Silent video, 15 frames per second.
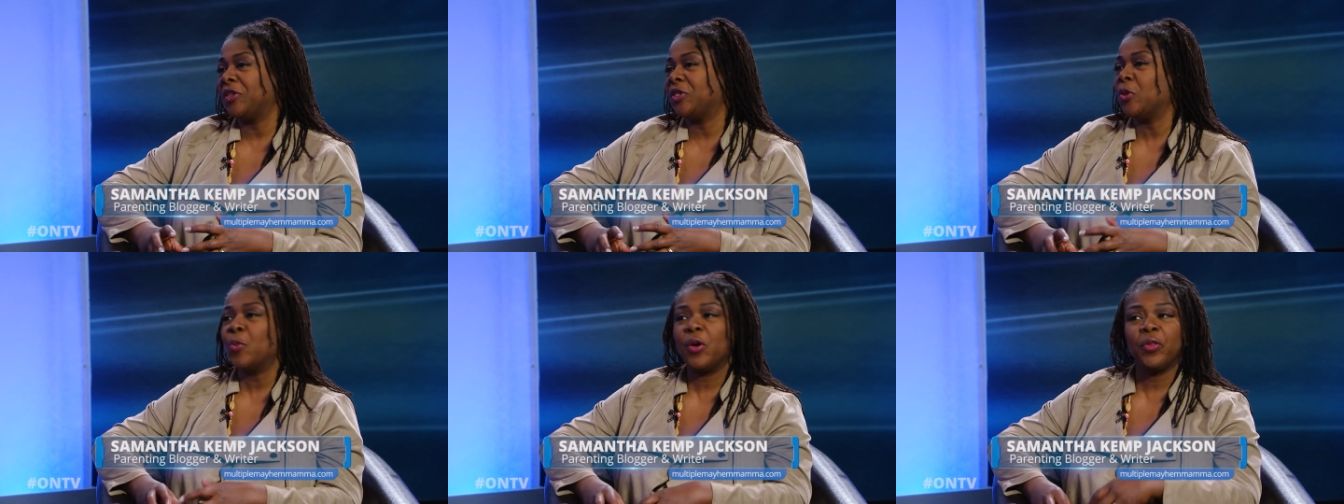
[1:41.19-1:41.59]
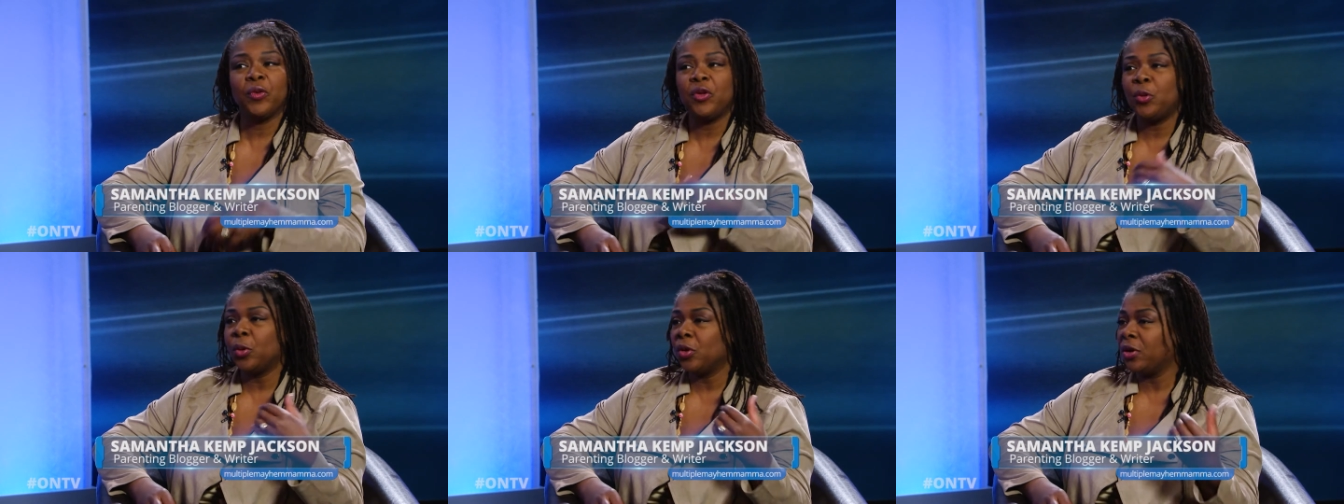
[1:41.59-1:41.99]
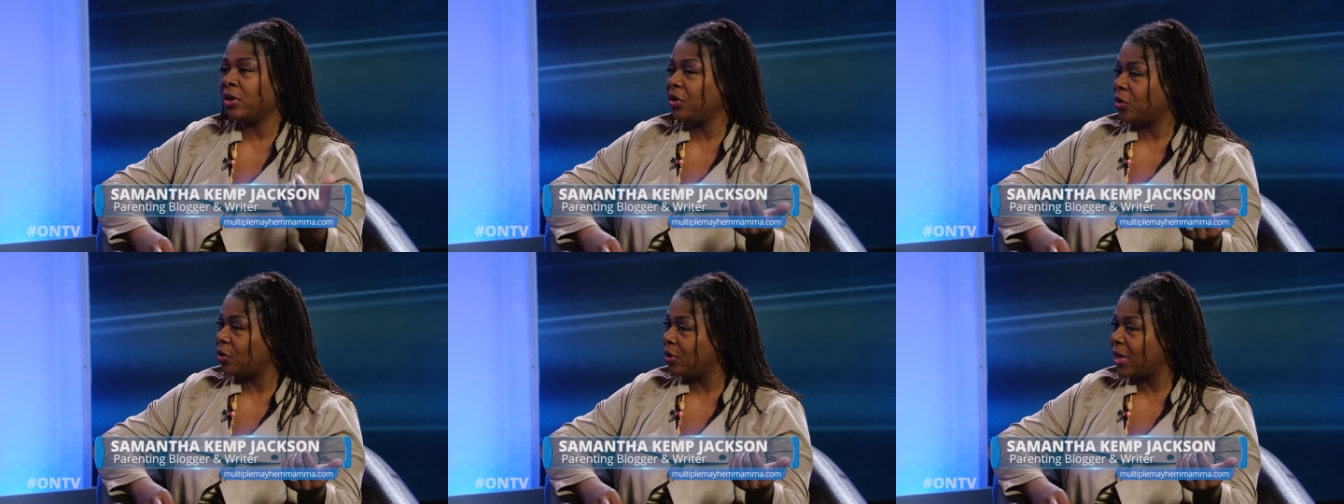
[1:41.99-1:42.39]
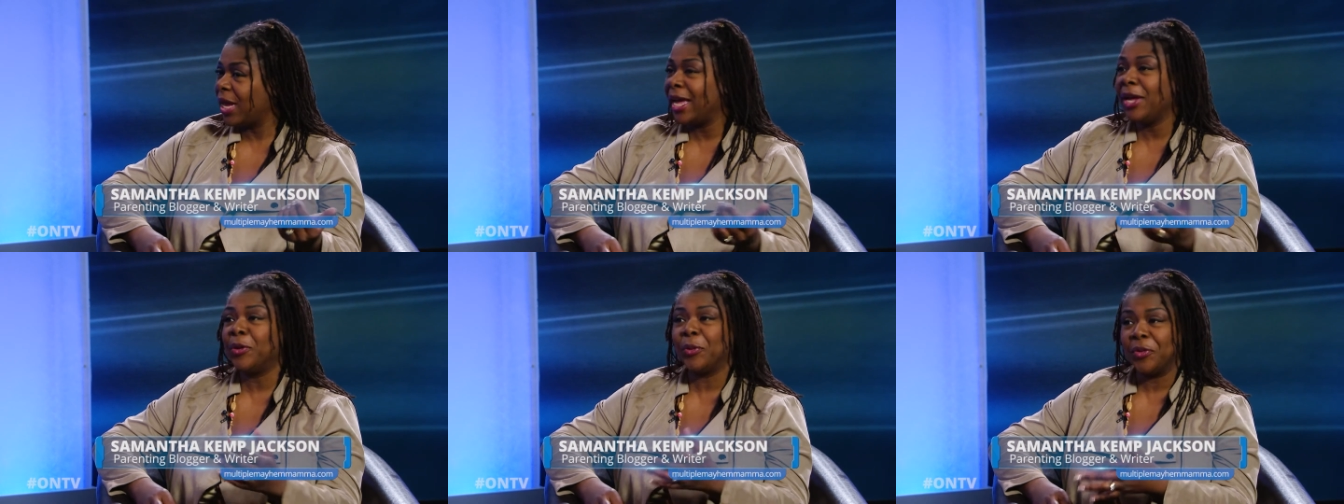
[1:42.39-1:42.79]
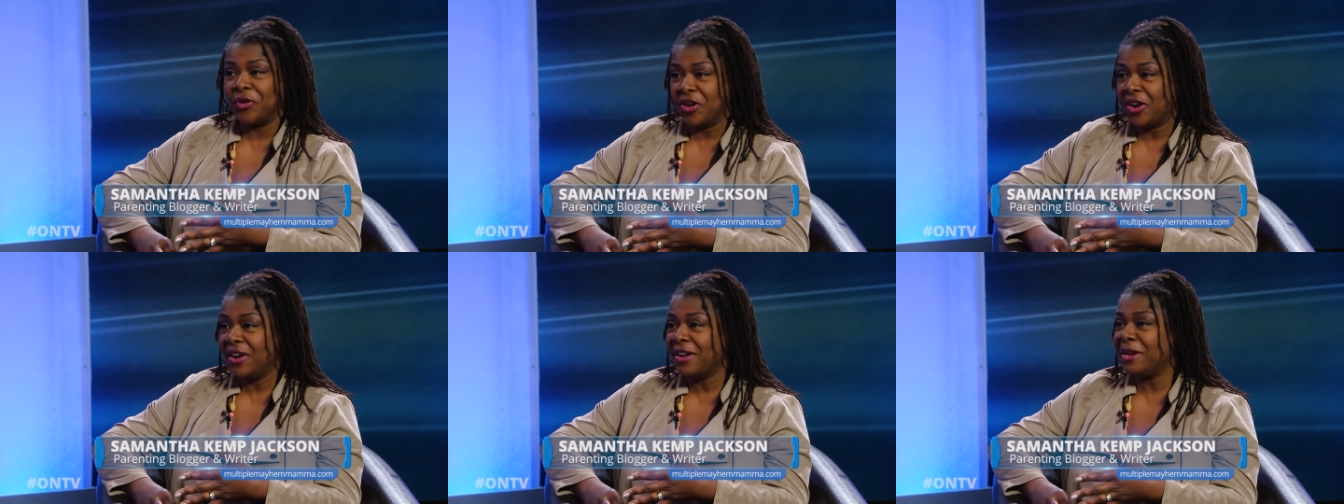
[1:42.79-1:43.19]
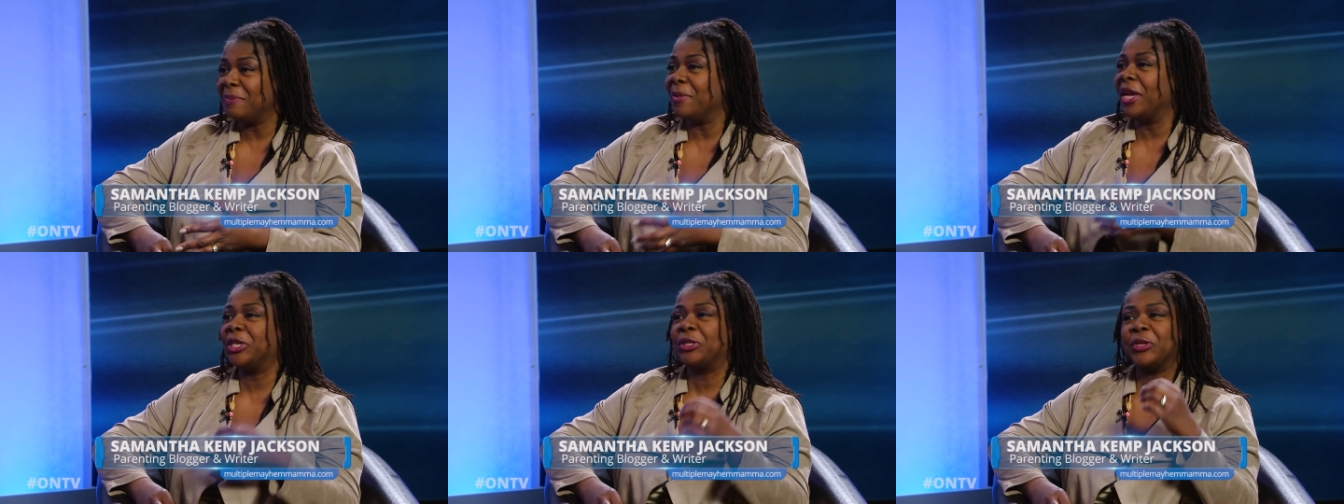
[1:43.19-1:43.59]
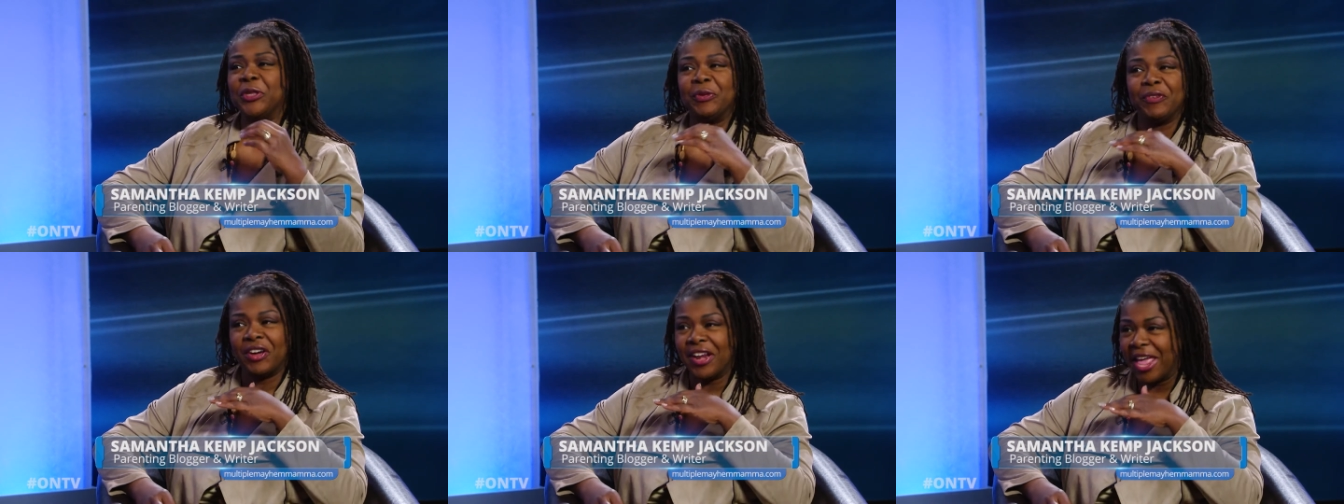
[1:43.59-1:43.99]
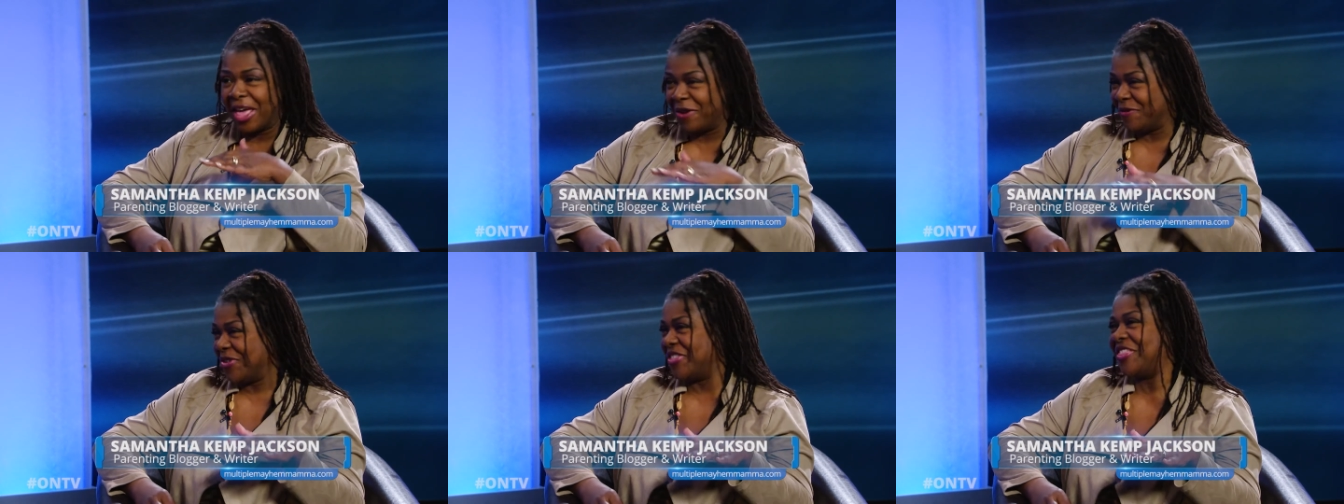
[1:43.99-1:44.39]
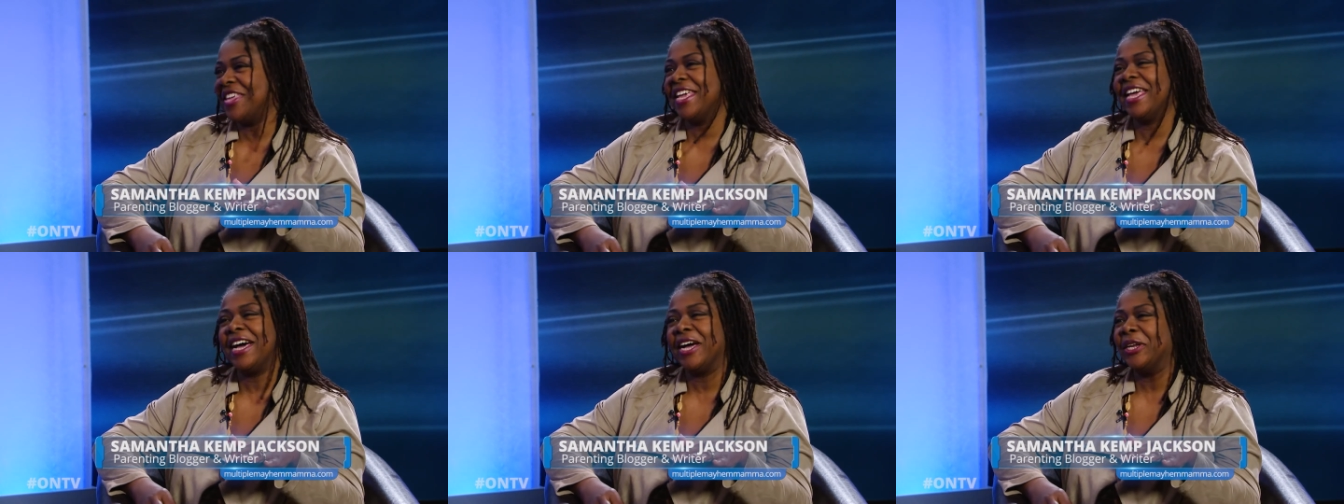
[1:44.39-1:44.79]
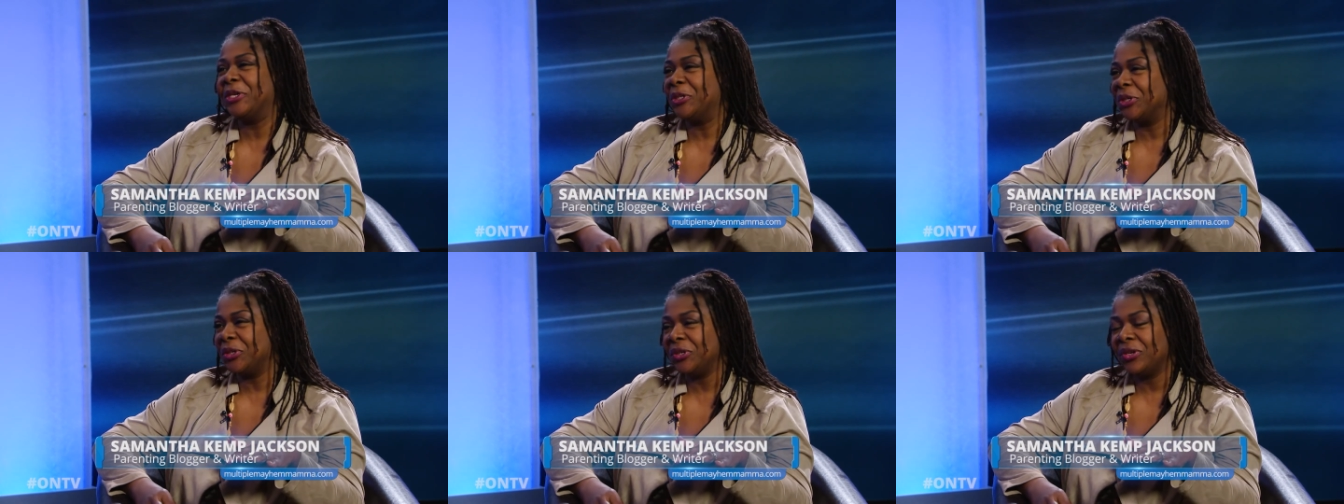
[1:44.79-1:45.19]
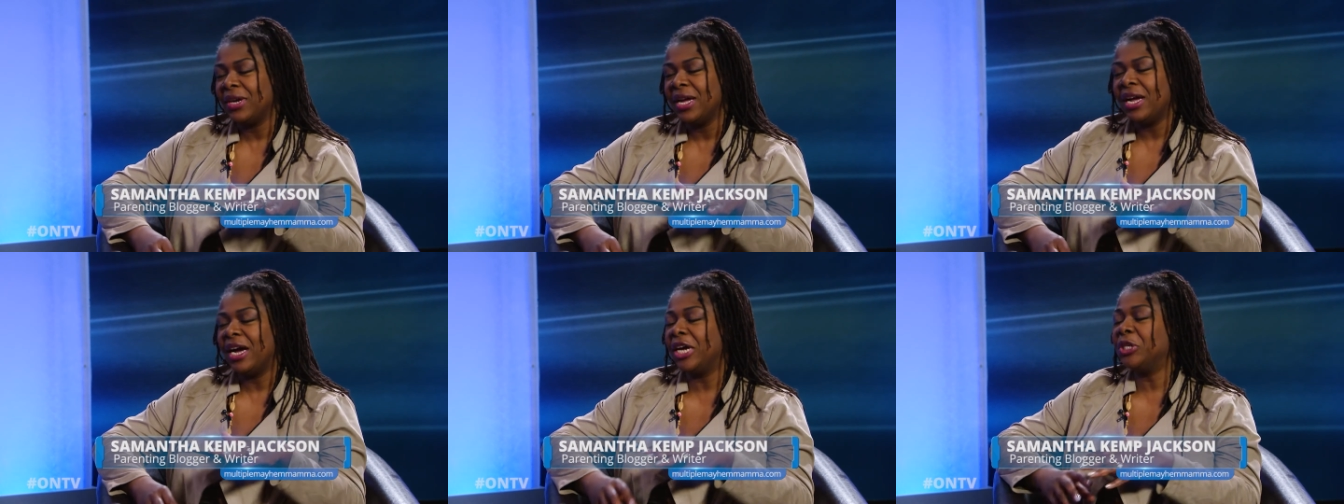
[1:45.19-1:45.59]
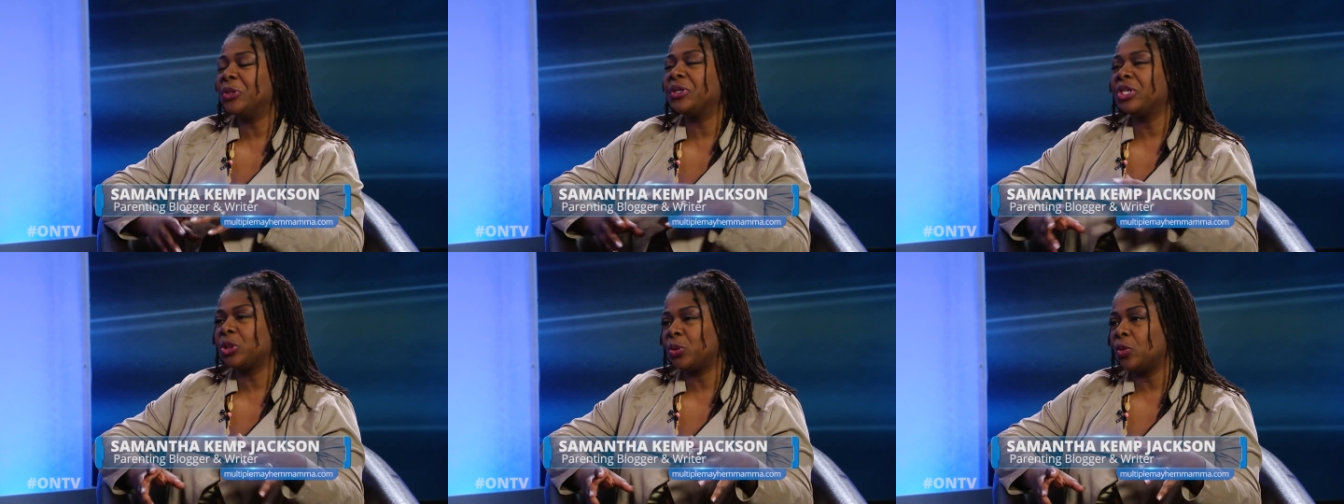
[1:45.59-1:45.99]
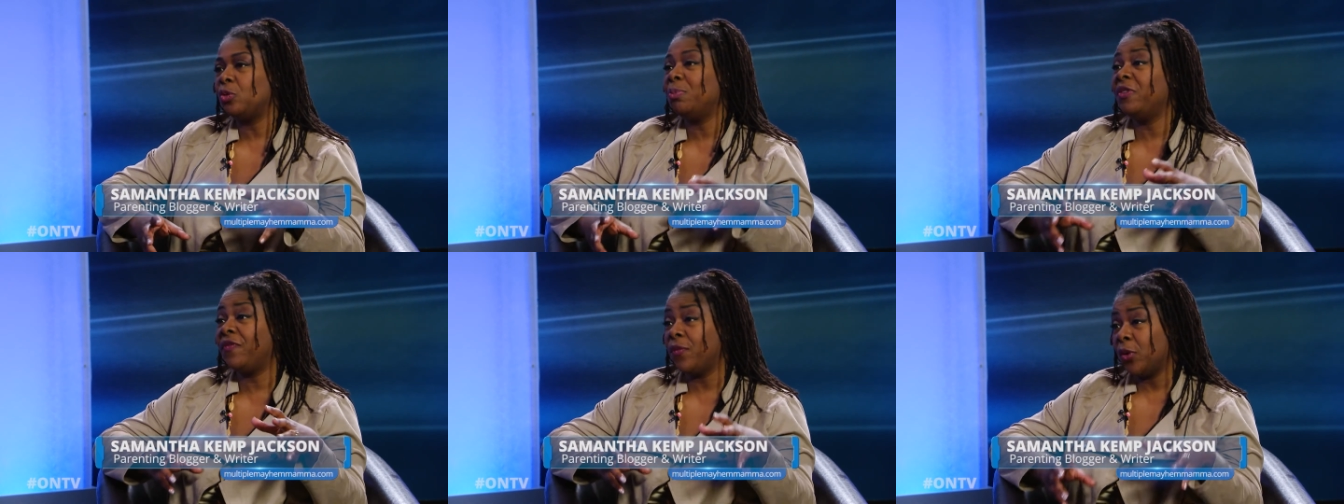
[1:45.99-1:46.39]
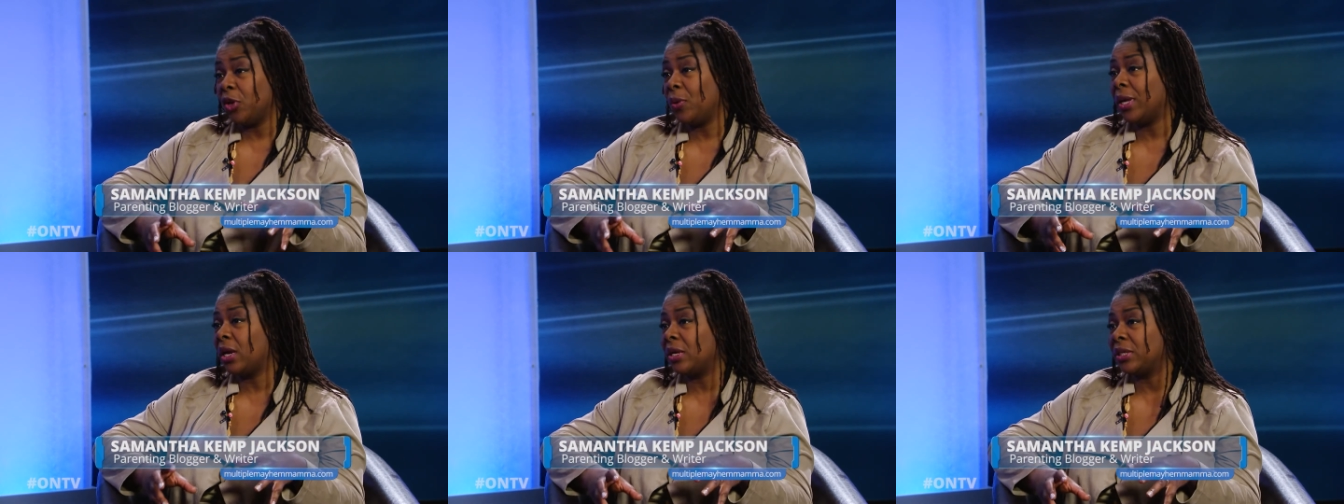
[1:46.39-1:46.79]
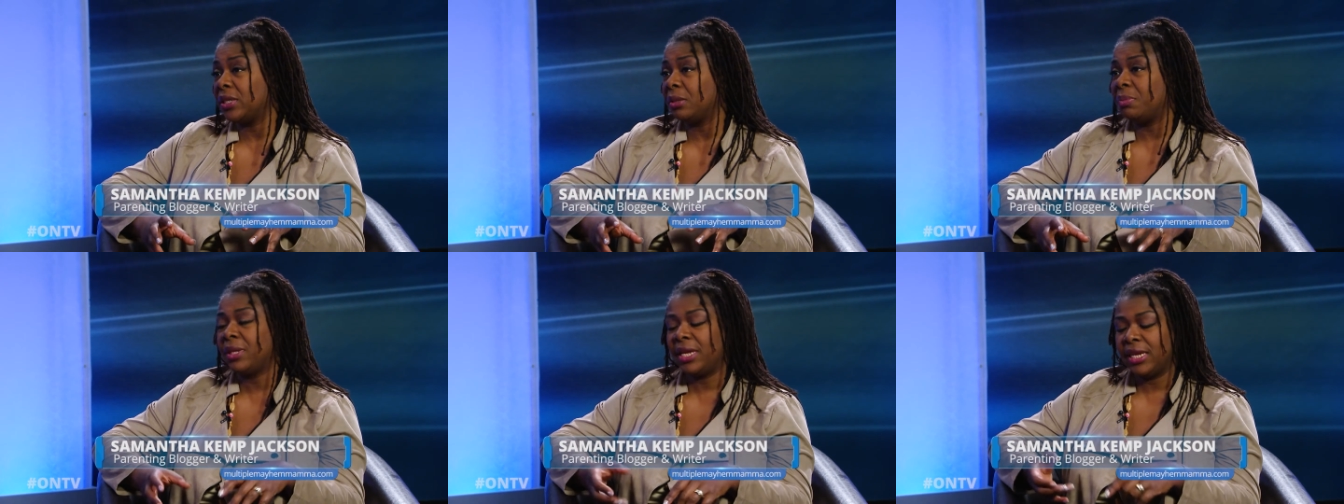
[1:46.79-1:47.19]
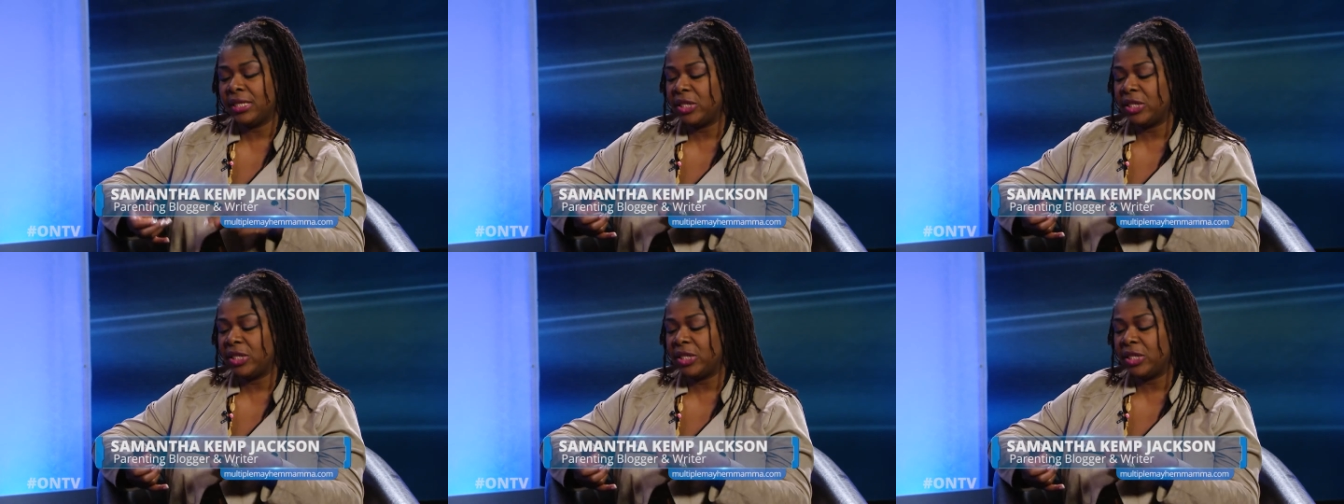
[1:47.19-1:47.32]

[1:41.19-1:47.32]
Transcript: So whether you are a girl guide or not, make sure that you've got everything under under control before you get onto the plane.